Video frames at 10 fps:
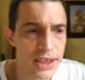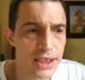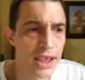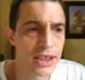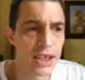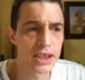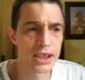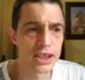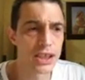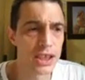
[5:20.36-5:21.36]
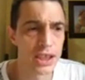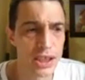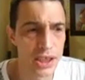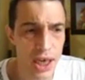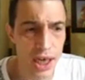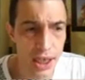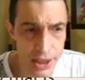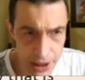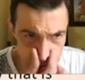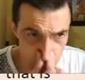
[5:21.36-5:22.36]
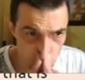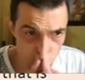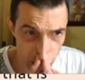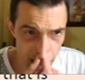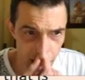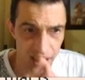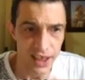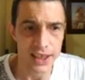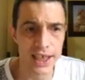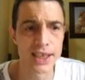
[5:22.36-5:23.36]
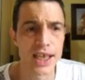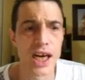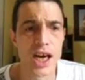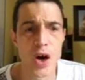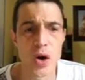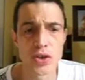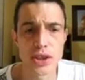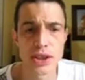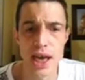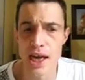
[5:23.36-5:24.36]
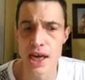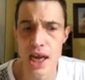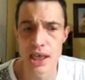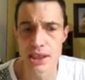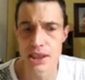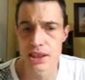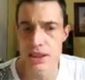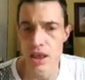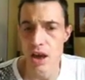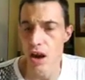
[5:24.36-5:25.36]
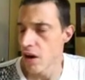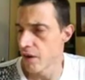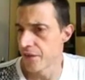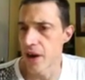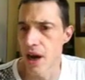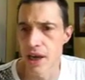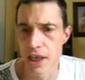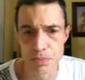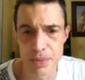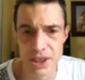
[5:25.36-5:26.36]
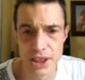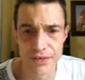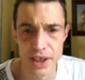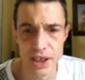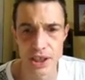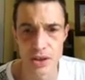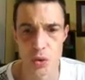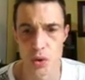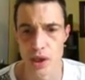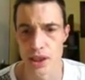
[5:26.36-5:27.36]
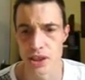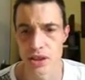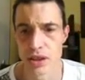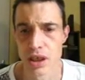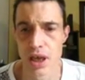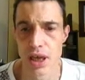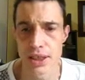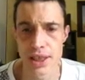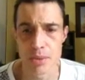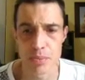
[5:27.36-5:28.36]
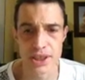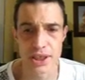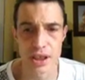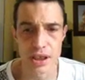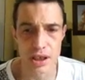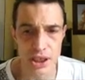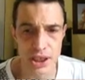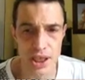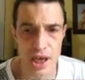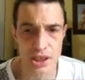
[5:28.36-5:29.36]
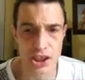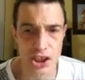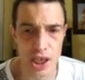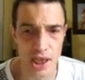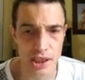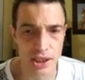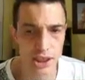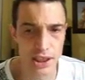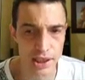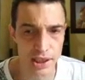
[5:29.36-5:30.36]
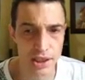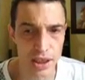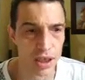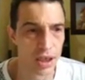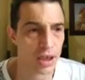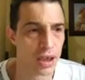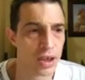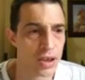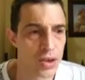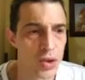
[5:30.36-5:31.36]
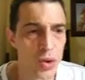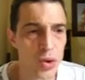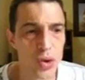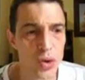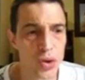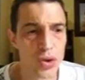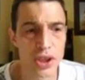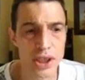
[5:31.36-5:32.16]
strategy is a case study that allows the analysis of a specific situation. The present research seeks to